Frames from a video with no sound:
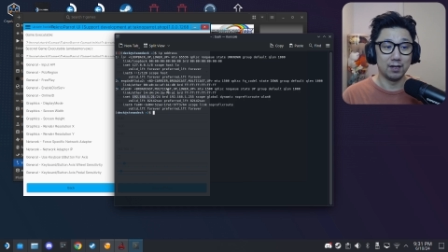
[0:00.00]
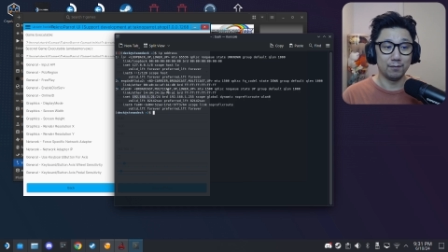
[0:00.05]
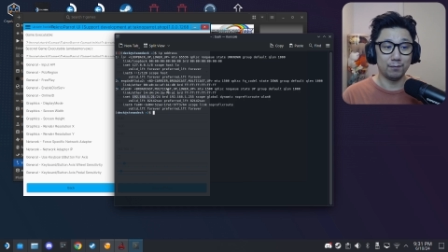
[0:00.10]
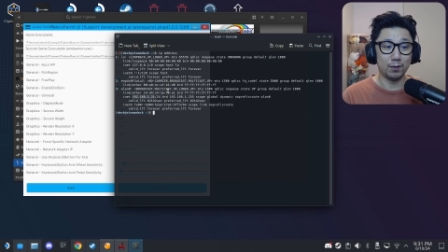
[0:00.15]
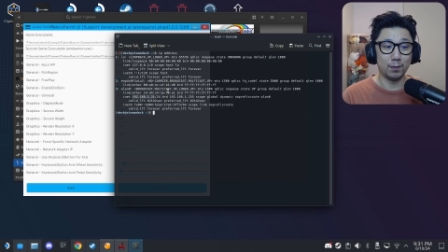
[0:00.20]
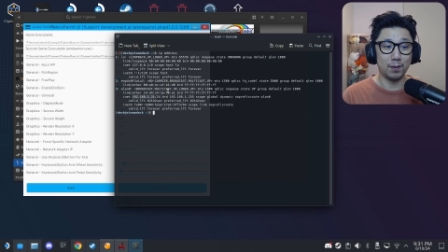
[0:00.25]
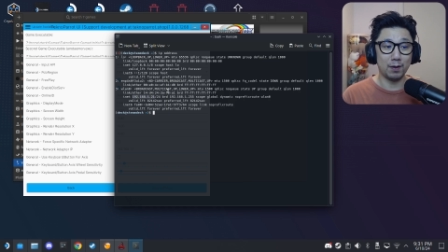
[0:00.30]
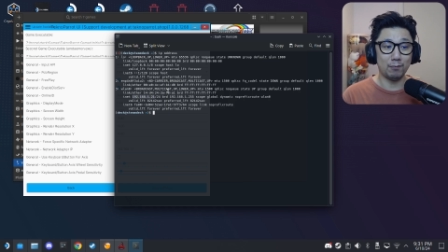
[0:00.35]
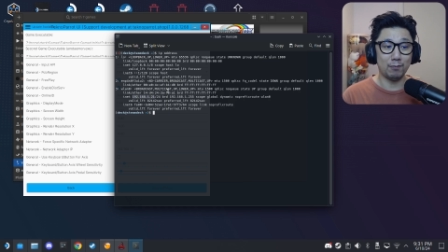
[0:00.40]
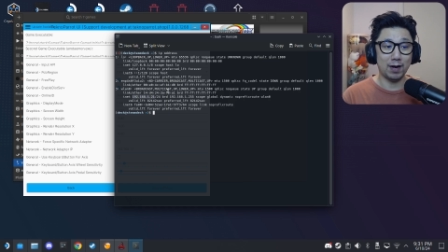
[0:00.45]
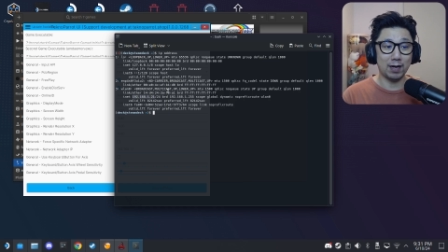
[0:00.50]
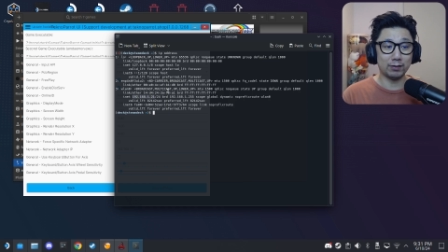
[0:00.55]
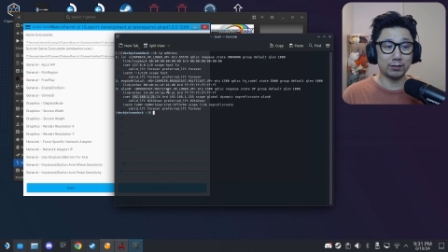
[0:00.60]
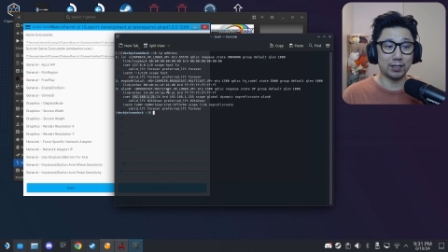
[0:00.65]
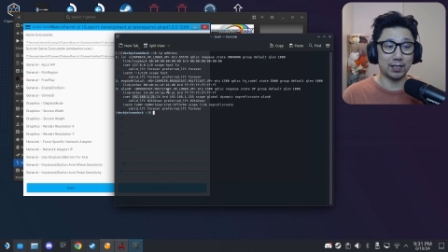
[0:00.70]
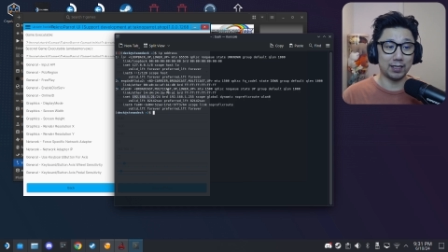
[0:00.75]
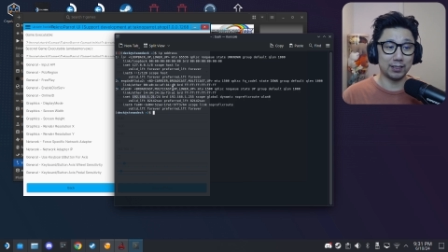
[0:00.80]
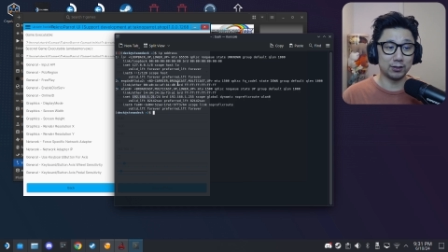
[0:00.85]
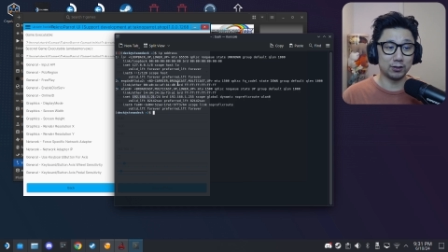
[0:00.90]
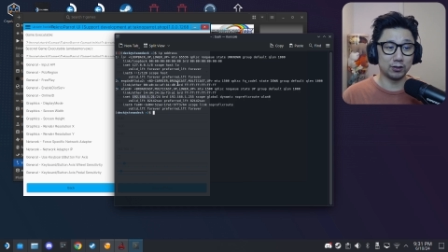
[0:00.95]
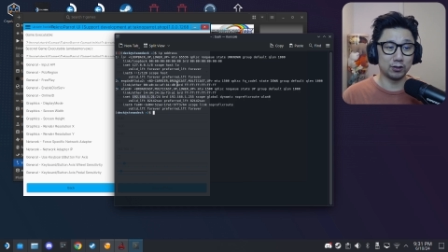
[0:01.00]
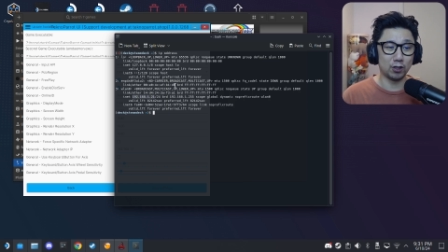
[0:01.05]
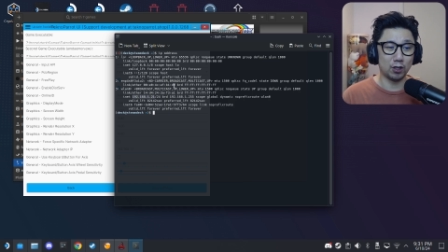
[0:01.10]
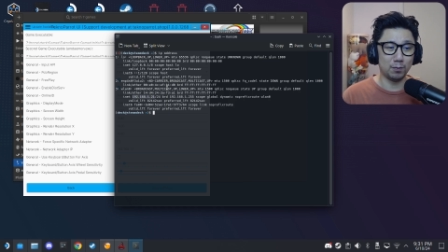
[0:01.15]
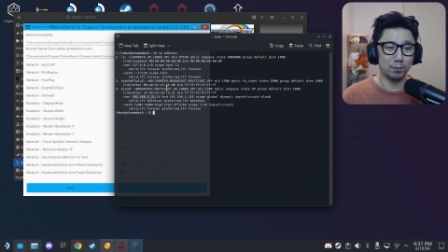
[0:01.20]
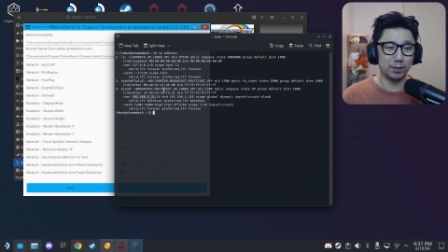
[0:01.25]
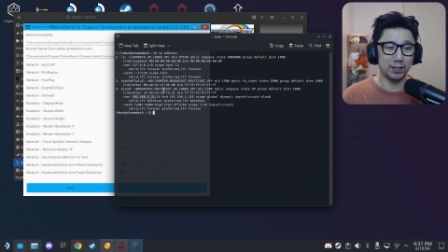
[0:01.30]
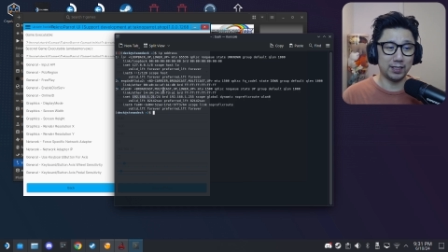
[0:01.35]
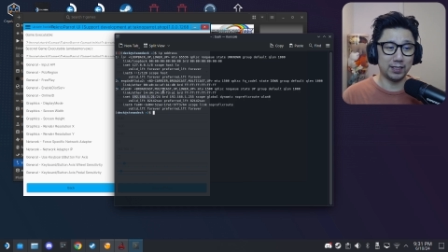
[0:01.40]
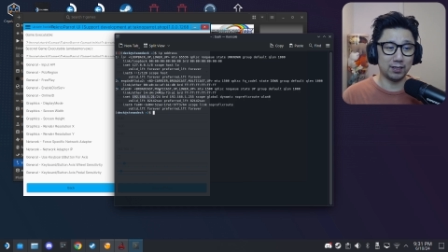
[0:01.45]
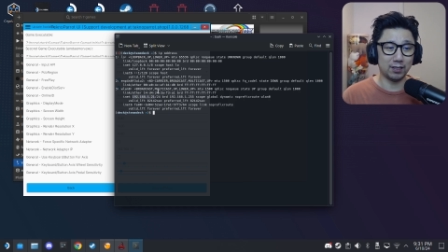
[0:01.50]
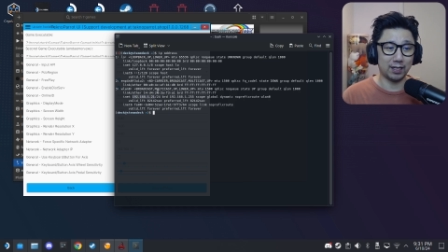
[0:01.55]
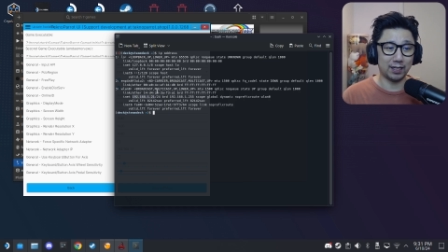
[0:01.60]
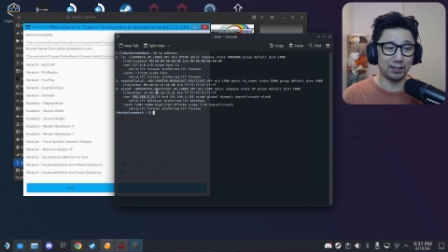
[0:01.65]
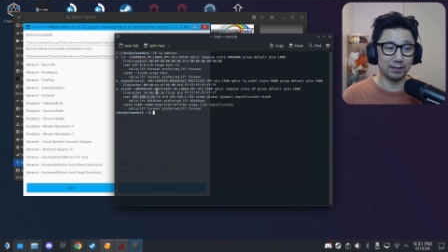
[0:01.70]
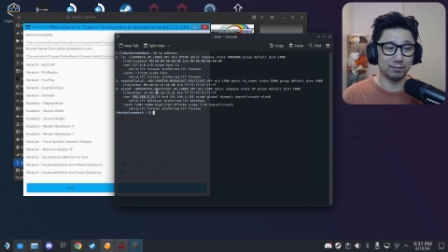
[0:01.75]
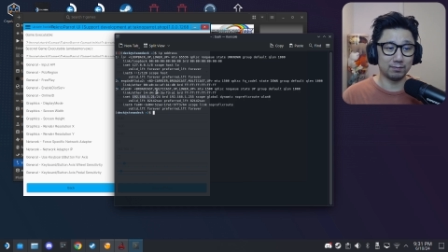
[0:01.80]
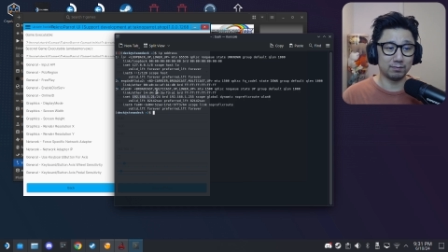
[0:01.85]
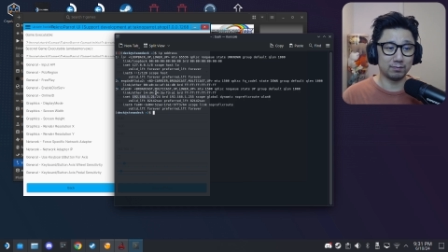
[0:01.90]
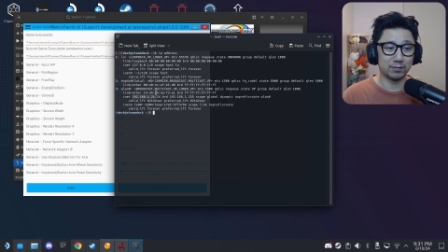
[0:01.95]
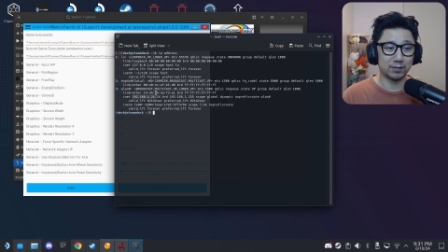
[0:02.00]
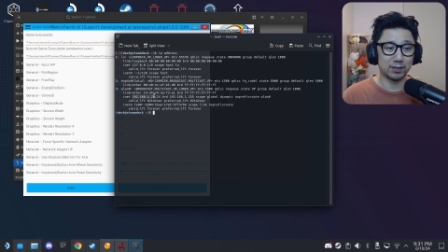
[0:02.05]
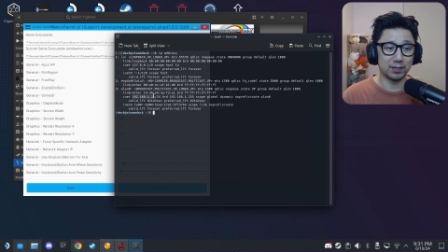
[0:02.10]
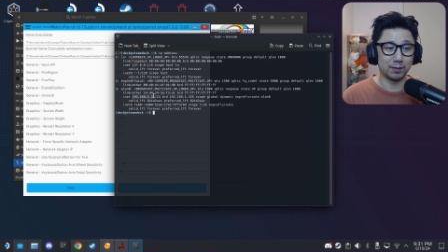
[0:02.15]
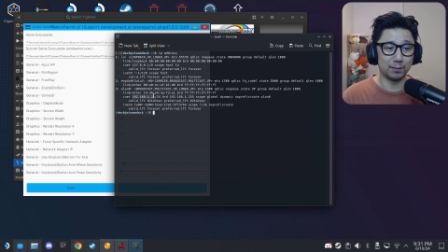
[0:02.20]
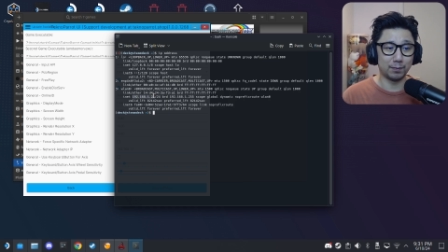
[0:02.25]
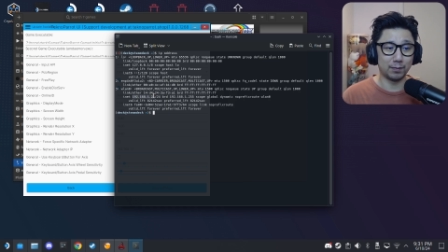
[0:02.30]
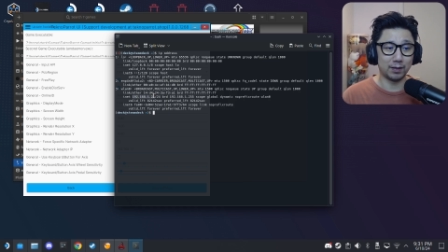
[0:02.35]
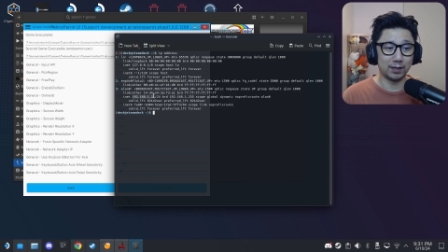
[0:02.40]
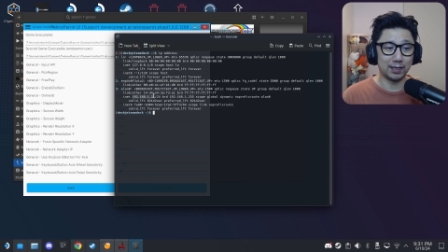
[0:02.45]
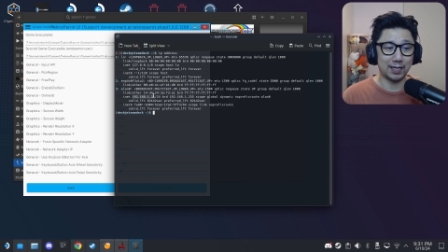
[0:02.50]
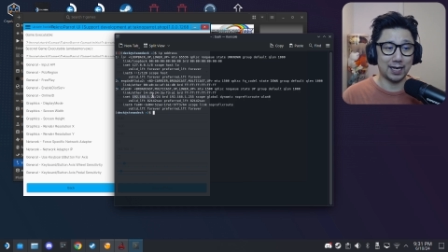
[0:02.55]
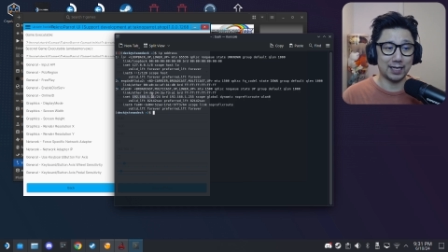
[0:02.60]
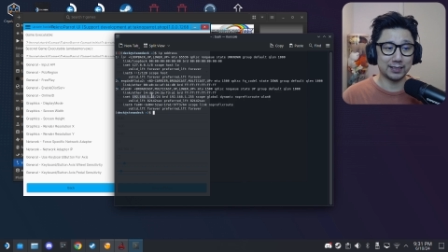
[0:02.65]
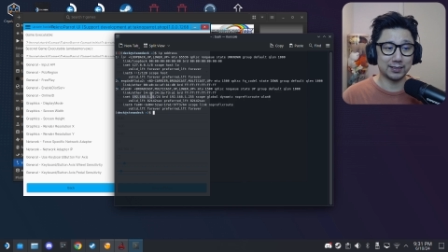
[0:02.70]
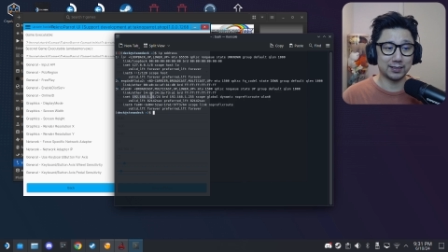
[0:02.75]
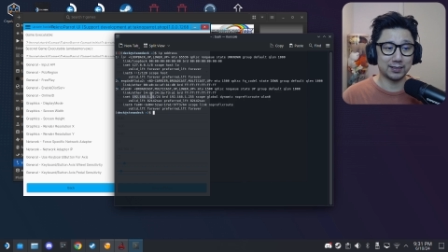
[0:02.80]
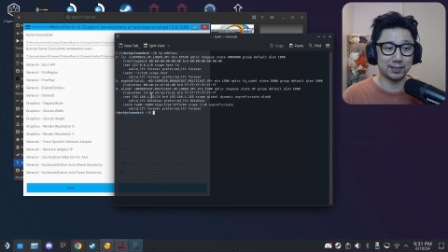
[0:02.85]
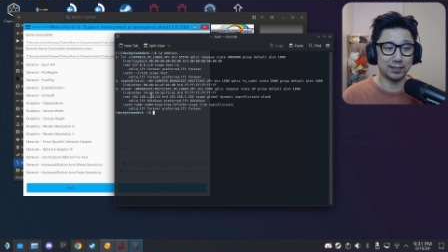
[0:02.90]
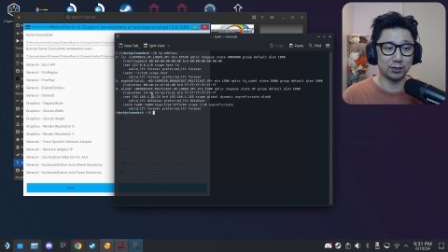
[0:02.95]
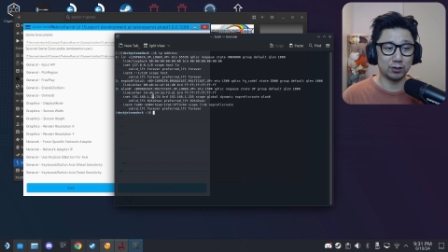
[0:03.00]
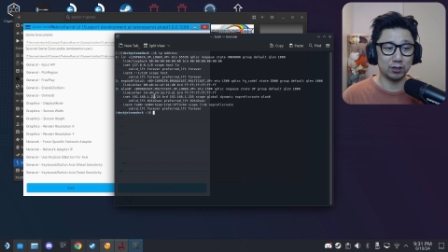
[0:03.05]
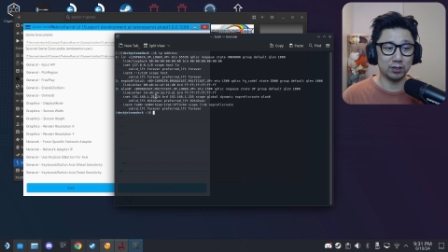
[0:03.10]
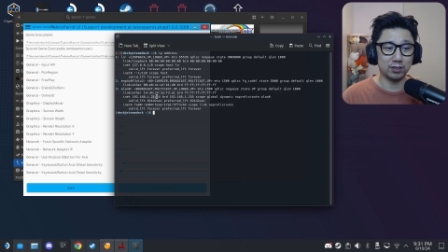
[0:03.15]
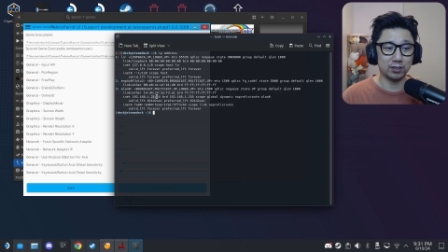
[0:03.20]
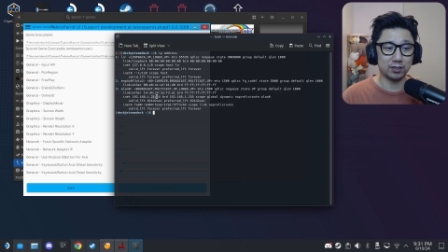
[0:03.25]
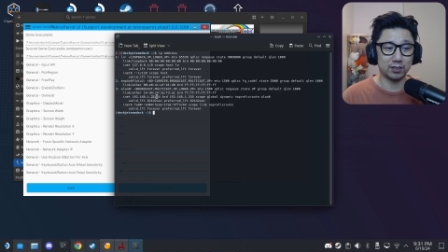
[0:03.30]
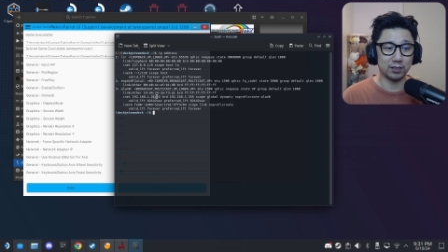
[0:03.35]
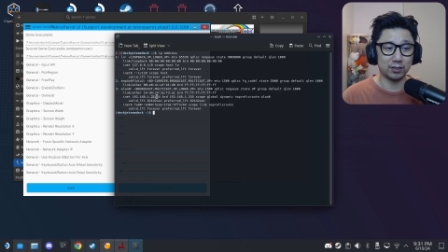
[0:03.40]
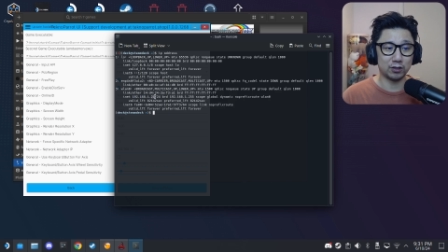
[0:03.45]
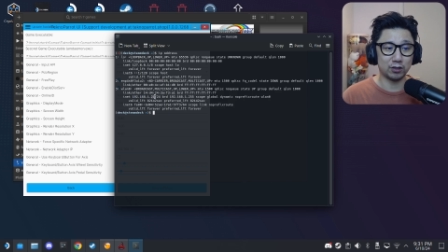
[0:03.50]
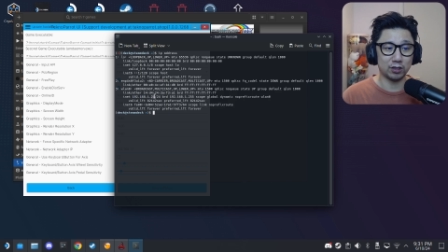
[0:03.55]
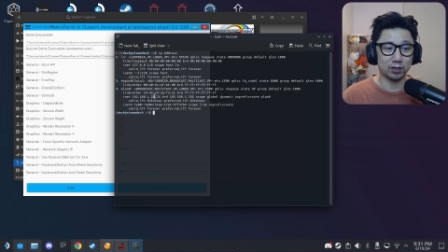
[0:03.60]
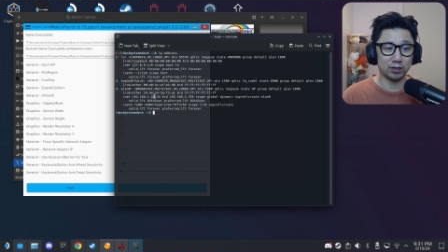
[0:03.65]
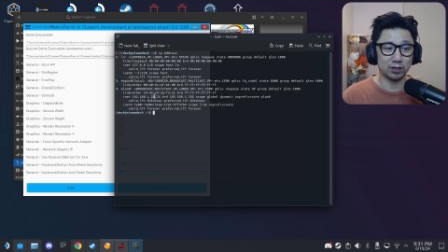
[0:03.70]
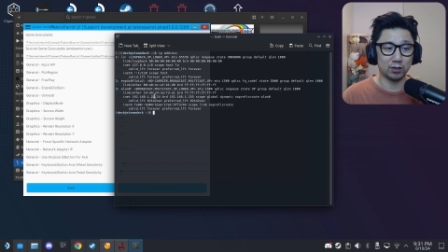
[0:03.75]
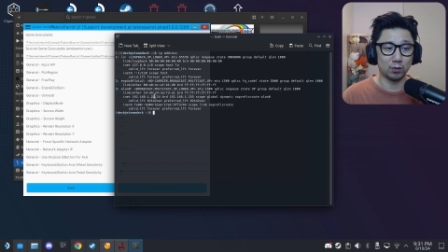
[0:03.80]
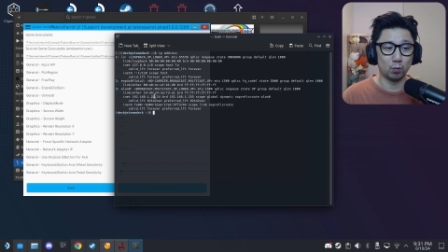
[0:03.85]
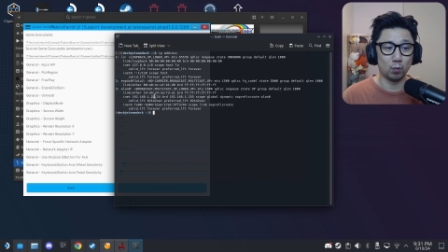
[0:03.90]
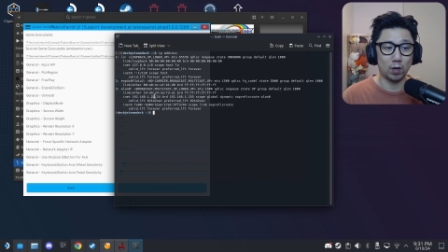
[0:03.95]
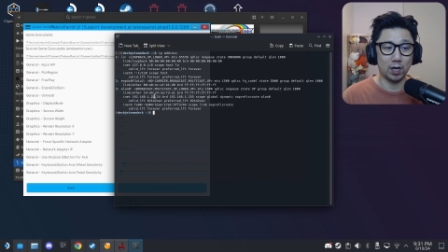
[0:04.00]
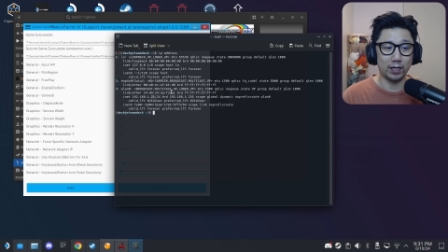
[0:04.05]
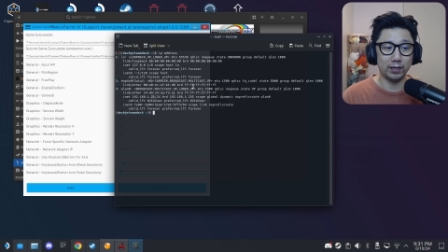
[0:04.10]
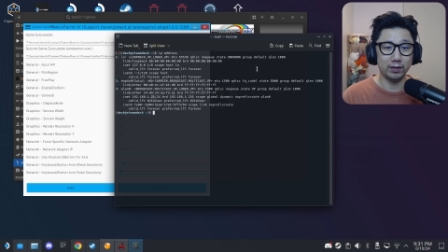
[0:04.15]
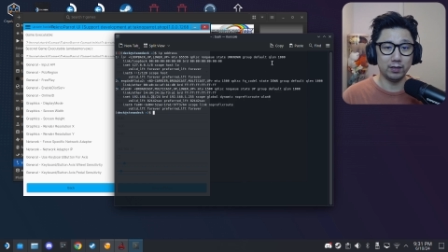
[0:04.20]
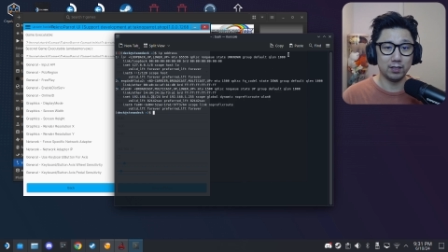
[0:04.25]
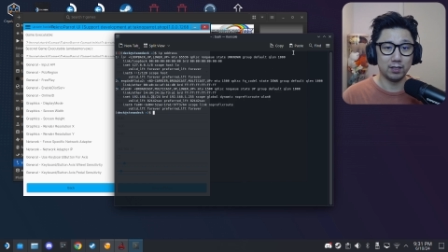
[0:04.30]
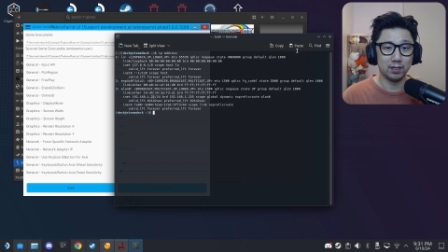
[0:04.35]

For my router, it's normally like the last digits, it's just the one.